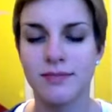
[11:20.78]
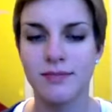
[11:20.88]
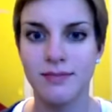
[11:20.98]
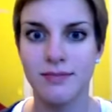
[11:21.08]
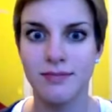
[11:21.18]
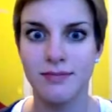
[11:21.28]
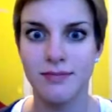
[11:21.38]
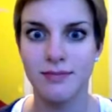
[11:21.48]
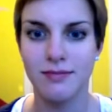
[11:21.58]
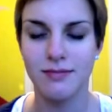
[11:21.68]

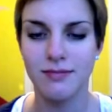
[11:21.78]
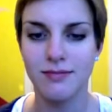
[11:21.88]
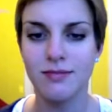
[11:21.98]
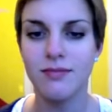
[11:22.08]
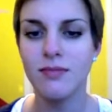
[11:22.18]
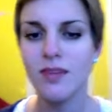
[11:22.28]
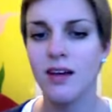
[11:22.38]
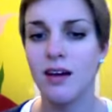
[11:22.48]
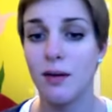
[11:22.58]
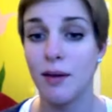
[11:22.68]
mm.
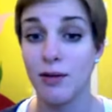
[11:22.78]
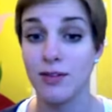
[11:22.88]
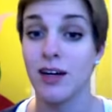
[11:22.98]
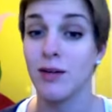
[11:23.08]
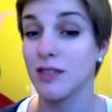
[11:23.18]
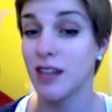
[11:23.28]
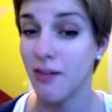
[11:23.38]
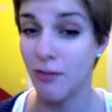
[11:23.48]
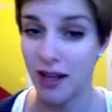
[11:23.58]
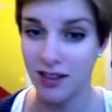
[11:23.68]
Um, I was, I was gonna have
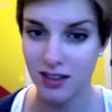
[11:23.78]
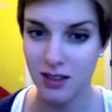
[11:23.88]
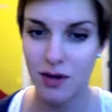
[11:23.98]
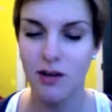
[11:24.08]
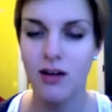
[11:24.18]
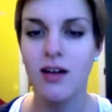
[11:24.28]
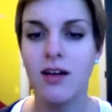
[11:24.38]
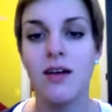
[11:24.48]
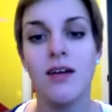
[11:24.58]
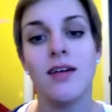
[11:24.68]
a math test tomorrow,
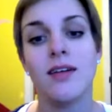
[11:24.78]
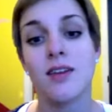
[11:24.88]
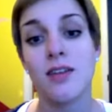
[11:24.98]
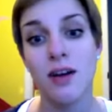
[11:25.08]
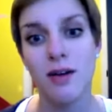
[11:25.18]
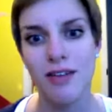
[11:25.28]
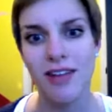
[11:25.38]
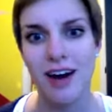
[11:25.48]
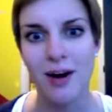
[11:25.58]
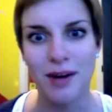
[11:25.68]
so I thought I'd have a
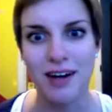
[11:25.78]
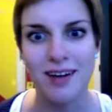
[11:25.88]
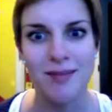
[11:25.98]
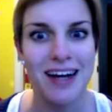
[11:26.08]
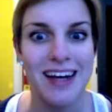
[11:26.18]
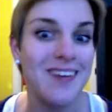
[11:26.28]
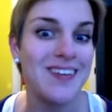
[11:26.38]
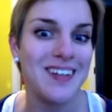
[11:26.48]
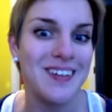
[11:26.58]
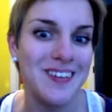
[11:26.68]
lot of homework, but
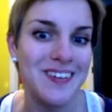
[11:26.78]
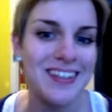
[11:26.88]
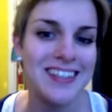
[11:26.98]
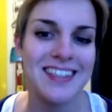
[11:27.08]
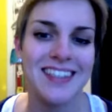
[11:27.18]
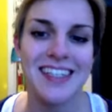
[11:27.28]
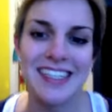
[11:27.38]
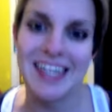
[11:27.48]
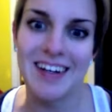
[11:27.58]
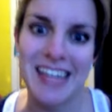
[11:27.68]
I don't.
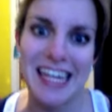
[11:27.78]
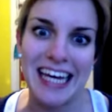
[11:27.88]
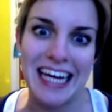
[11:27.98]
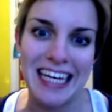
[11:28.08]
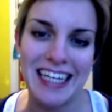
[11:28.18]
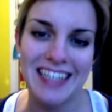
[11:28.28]
It's so exciting!